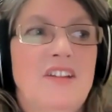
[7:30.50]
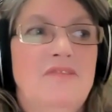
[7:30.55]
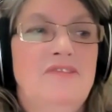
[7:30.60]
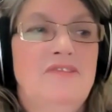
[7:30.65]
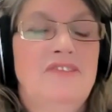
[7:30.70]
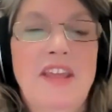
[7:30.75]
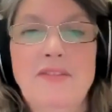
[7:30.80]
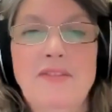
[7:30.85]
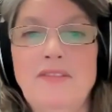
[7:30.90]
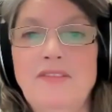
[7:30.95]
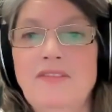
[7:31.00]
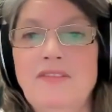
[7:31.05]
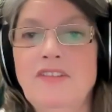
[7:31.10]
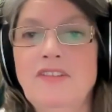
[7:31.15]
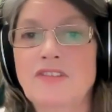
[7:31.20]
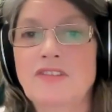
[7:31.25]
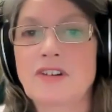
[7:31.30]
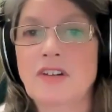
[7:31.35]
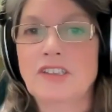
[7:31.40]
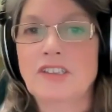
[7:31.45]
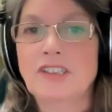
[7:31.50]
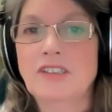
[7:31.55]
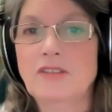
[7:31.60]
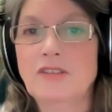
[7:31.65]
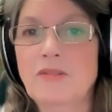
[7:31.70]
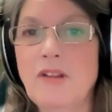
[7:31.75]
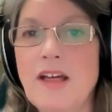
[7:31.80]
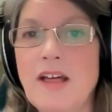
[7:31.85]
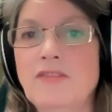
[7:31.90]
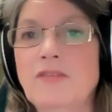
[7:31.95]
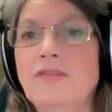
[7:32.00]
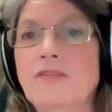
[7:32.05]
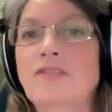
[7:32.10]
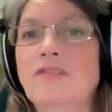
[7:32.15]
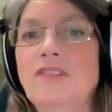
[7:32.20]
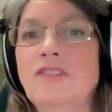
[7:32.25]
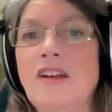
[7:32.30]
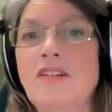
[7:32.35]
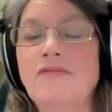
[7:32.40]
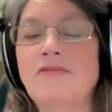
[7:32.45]
death and destruction, all that sort of
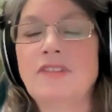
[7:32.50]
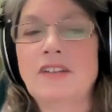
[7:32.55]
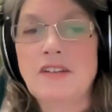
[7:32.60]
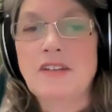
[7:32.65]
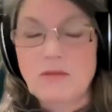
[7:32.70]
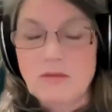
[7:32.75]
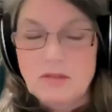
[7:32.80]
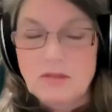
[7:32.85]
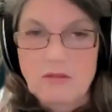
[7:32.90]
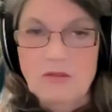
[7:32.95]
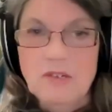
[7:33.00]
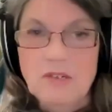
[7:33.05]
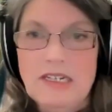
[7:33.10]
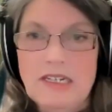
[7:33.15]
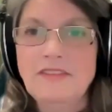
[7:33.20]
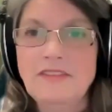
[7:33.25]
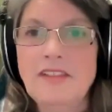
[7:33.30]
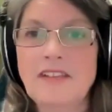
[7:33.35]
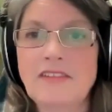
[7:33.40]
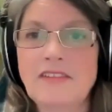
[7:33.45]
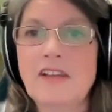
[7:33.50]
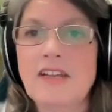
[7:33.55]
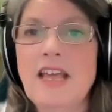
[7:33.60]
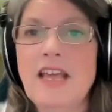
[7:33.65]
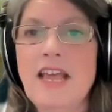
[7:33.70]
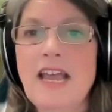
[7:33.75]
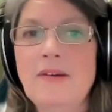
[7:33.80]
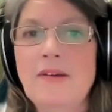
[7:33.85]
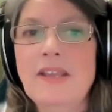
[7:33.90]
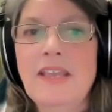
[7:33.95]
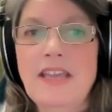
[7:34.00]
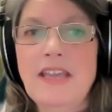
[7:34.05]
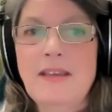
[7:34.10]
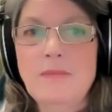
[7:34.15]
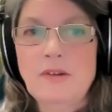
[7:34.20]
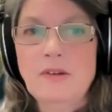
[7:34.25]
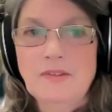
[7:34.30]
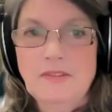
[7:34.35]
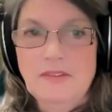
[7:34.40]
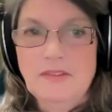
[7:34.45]
stuff, or at least that's kind of how it came
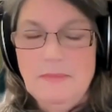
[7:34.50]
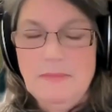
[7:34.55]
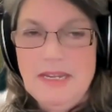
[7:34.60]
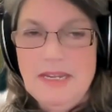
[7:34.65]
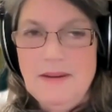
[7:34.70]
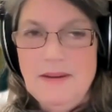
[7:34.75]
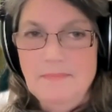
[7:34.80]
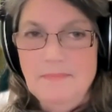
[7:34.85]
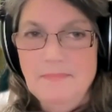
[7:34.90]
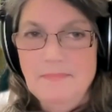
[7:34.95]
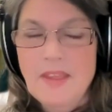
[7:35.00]
across to me.